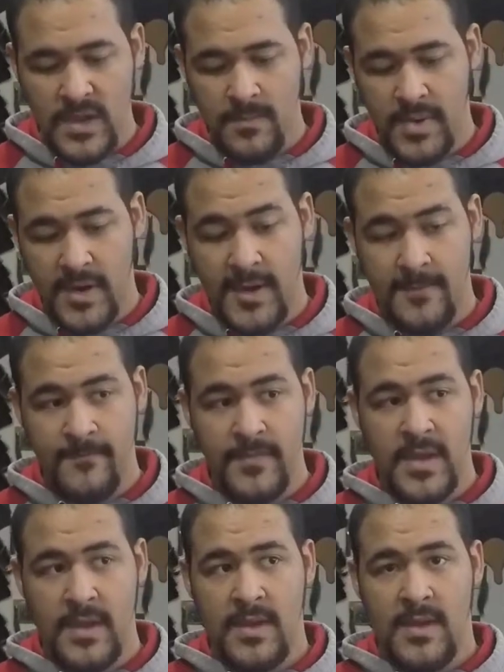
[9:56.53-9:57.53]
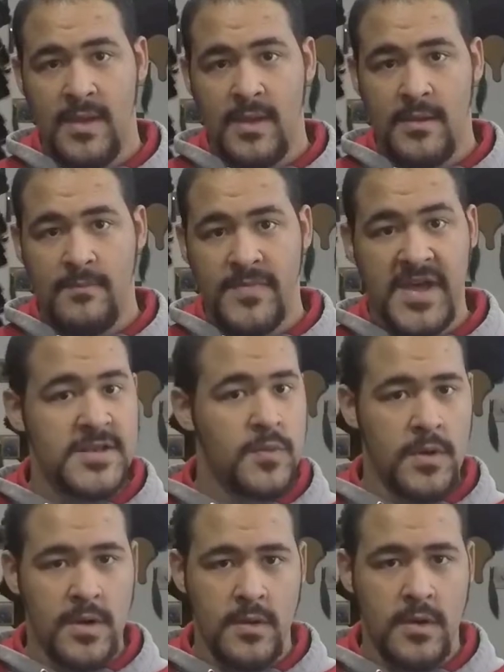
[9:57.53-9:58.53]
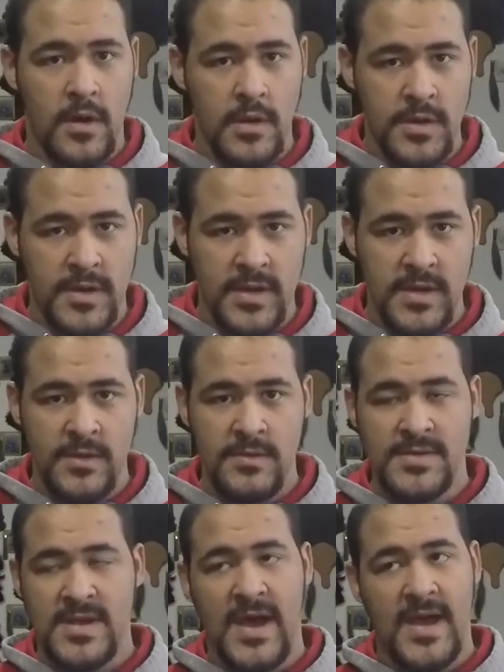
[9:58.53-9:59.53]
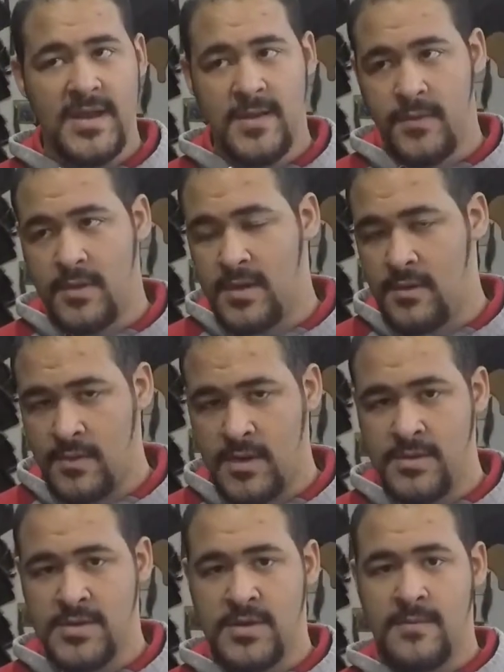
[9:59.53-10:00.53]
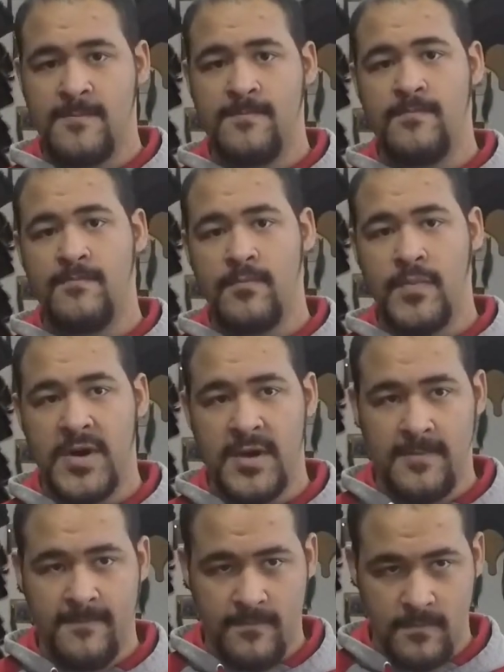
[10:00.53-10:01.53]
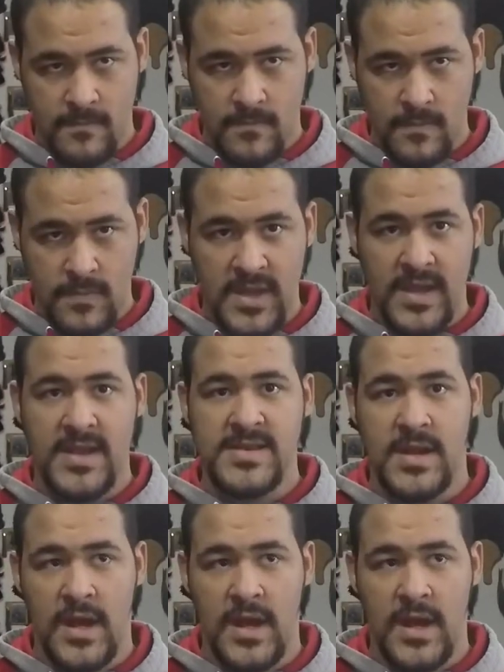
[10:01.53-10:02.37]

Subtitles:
But that's one other call you can use. I typically don't use them, but it is an